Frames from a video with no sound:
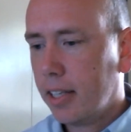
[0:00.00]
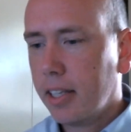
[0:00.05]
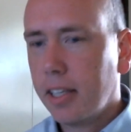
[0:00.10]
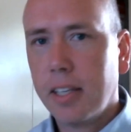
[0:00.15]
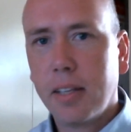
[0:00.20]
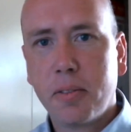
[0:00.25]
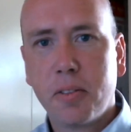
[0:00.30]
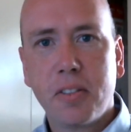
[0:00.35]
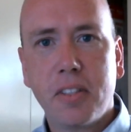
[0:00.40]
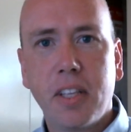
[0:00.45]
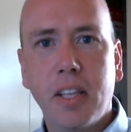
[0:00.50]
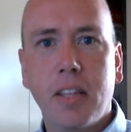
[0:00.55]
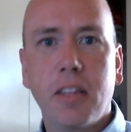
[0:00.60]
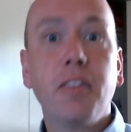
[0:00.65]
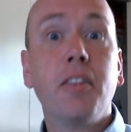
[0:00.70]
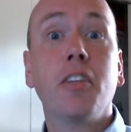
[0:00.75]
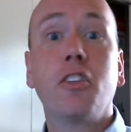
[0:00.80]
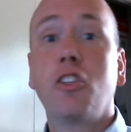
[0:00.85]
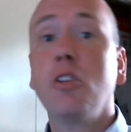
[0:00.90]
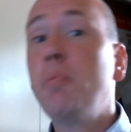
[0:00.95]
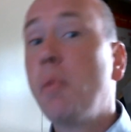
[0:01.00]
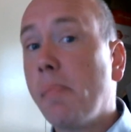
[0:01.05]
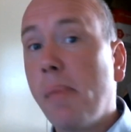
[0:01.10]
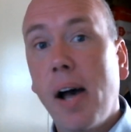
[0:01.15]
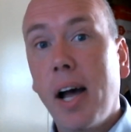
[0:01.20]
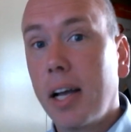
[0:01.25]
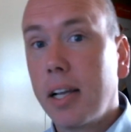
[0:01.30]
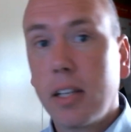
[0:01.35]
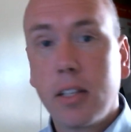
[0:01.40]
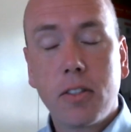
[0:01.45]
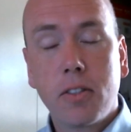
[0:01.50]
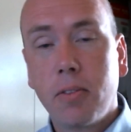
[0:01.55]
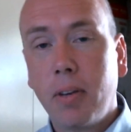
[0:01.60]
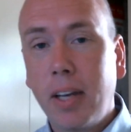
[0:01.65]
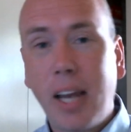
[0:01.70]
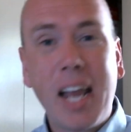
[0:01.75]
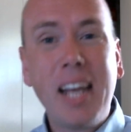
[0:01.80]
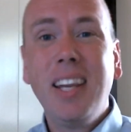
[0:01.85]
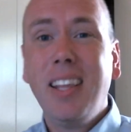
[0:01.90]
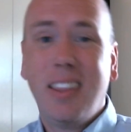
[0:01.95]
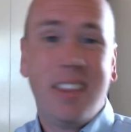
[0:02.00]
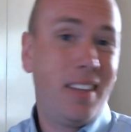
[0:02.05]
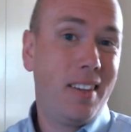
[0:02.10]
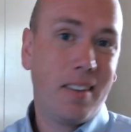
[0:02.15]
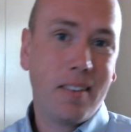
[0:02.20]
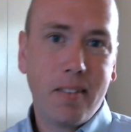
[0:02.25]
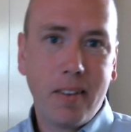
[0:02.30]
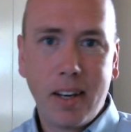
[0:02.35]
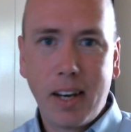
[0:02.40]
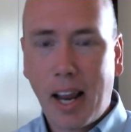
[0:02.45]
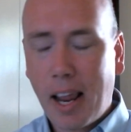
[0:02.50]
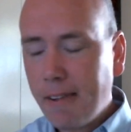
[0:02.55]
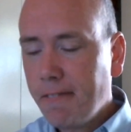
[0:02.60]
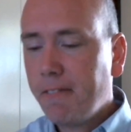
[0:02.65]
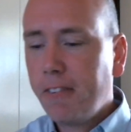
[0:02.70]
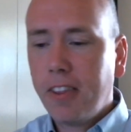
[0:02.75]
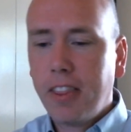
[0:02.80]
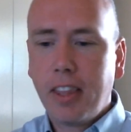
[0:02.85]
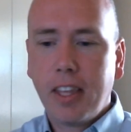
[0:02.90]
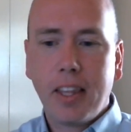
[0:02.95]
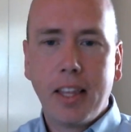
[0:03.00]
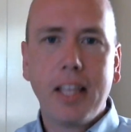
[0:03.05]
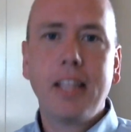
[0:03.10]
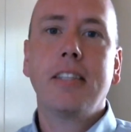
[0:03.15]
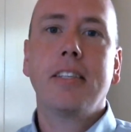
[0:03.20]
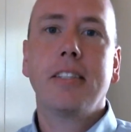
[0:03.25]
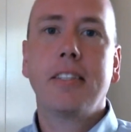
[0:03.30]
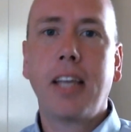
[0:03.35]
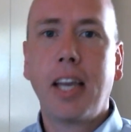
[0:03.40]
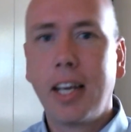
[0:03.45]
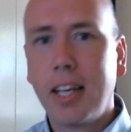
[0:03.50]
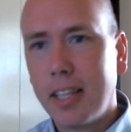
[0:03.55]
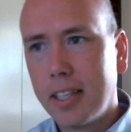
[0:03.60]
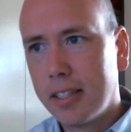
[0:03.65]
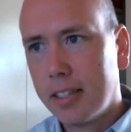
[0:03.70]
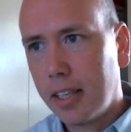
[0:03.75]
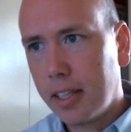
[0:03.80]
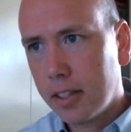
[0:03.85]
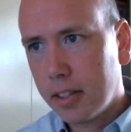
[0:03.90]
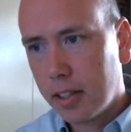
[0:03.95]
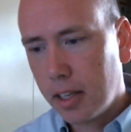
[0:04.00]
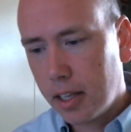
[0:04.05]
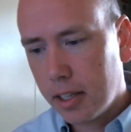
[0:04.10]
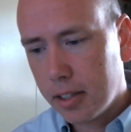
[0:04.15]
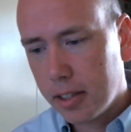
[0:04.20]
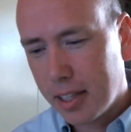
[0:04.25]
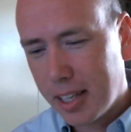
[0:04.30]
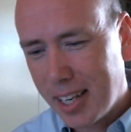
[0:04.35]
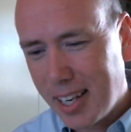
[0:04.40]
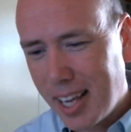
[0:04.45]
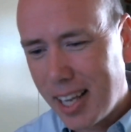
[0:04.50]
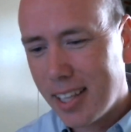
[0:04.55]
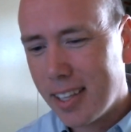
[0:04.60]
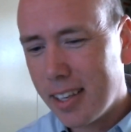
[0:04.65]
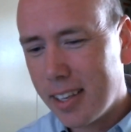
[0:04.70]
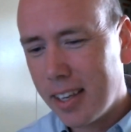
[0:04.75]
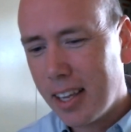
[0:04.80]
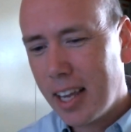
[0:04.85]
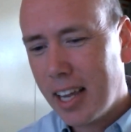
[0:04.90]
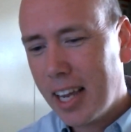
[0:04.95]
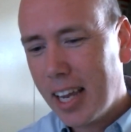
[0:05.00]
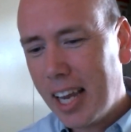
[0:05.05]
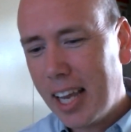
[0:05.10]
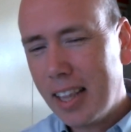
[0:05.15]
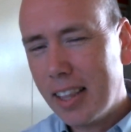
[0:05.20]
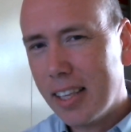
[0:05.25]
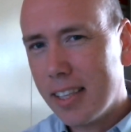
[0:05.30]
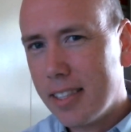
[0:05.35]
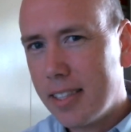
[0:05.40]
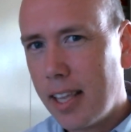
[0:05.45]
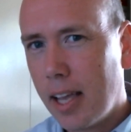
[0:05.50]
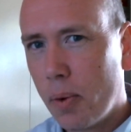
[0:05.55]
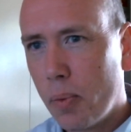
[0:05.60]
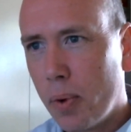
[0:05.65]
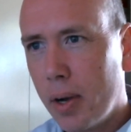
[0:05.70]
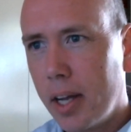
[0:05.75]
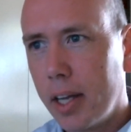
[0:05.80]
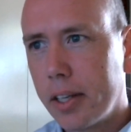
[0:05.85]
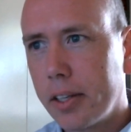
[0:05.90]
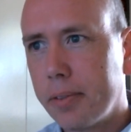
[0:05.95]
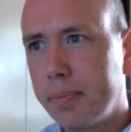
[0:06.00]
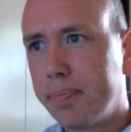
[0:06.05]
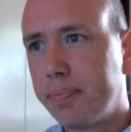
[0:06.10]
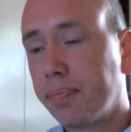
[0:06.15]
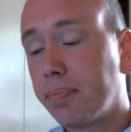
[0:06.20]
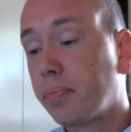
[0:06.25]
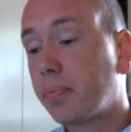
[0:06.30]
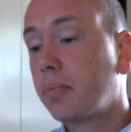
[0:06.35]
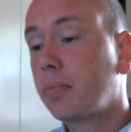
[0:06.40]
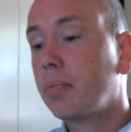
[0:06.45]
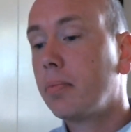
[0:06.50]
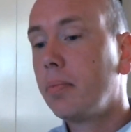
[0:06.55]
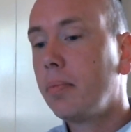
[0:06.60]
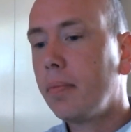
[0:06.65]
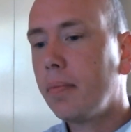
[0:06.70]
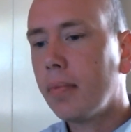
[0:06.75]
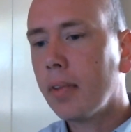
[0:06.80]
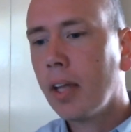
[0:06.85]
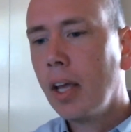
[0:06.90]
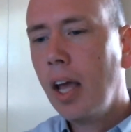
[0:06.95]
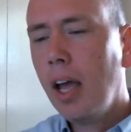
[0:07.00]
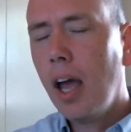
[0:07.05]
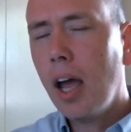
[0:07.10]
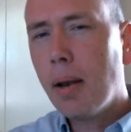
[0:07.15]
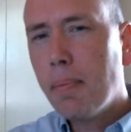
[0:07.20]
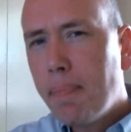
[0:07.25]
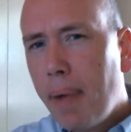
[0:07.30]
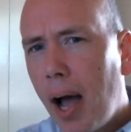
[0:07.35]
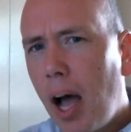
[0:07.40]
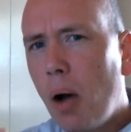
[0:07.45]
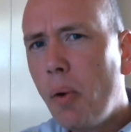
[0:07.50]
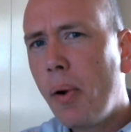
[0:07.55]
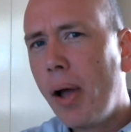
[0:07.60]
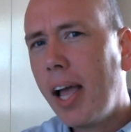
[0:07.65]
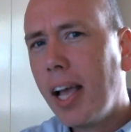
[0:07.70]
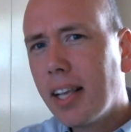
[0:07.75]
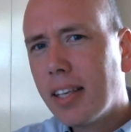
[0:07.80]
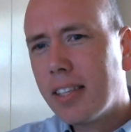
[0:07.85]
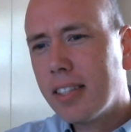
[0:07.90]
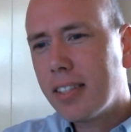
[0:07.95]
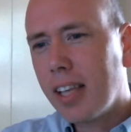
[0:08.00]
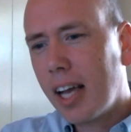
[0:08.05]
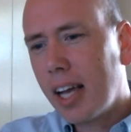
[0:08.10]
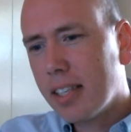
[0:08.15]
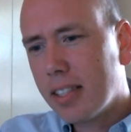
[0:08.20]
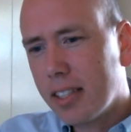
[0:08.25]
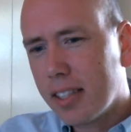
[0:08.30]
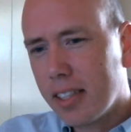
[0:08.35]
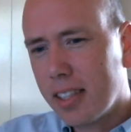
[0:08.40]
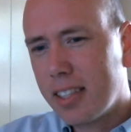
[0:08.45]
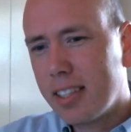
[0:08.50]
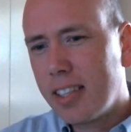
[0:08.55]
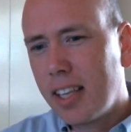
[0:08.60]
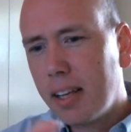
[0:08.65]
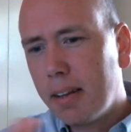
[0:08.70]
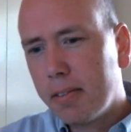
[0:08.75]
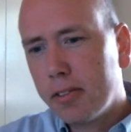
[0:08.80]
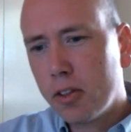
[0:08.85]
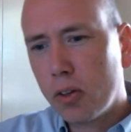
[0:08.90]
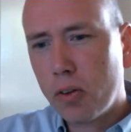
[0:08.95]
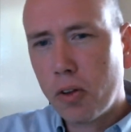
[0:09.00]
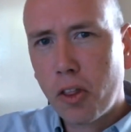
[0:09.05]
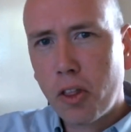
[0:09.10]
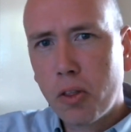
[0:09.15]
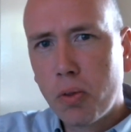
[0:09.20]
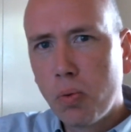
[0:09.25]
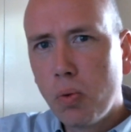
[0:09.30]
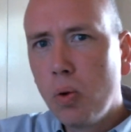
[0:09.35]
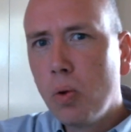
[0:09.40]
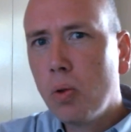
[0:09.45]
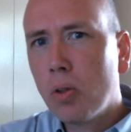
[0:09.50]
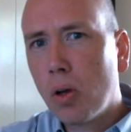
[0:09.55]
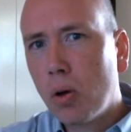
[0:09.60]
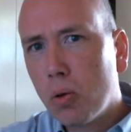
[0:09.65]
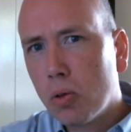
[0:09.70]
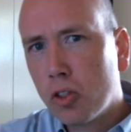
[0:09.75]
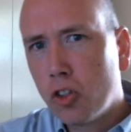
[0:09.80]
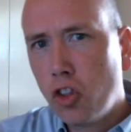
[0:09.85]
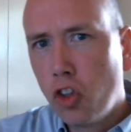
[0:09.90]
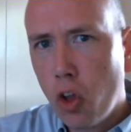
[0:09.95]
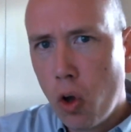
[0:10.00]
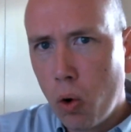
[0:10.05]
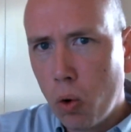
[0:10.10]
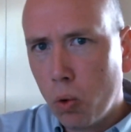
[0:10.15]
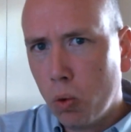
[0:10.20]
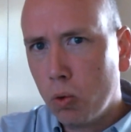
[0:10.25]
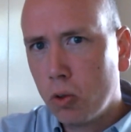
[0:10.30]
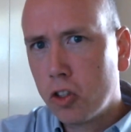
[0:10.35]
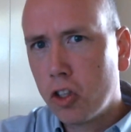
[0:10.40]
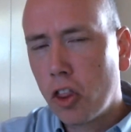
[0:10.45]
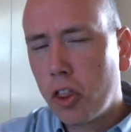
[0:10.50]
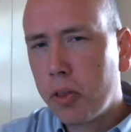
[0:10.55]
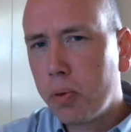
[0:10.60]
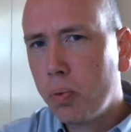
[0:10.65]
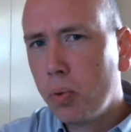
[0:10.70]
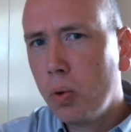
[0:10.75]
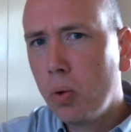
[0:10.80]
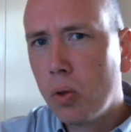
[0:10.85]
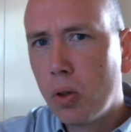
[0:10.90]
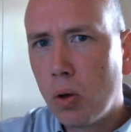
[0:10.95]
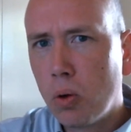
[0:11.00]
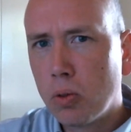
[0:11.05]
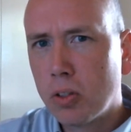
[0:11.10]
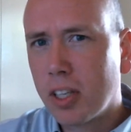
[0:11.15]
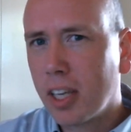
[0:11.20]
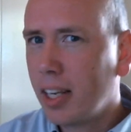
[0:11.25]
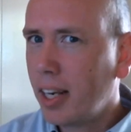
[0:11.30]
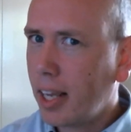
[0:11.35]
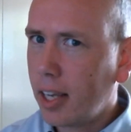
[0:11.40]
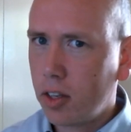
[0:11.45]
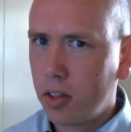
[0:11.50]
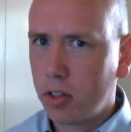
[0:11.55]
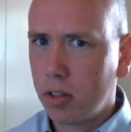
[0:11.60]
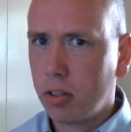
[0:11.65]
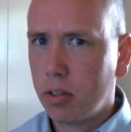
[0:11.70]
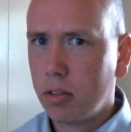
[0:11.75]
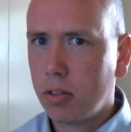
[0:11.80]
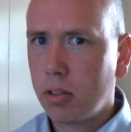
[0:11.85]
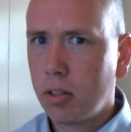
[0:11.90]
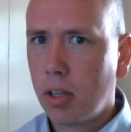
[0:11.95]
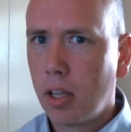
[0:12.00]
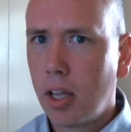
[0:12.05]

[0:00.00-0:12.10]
the supermarkets, right? Anything, right? Everything in society is connected in this network. And power exercises itself sort of through those nodes and through those connections.